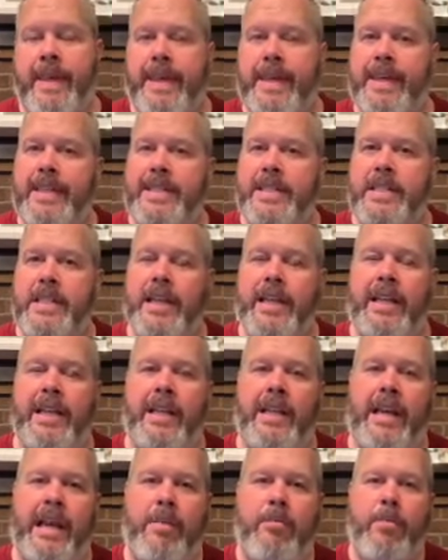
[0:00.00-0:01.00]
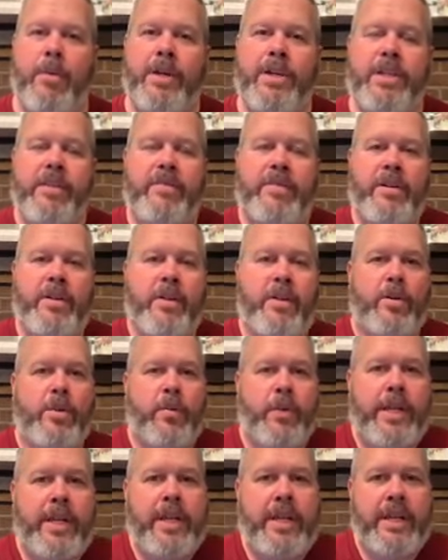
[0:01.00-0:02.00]
It's a lot more difficult
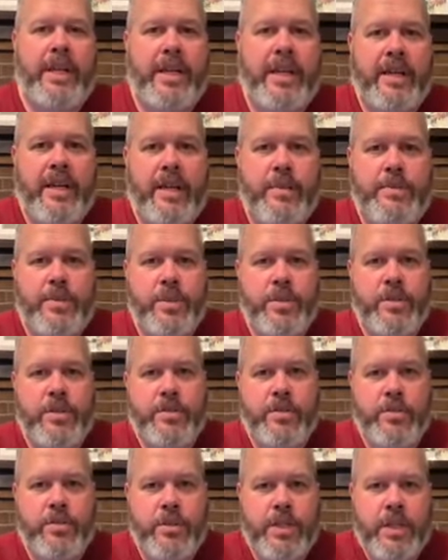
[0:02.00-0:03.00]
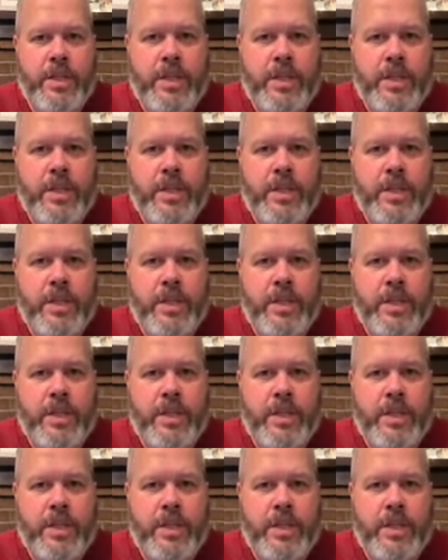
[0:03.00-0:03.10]
when it comes to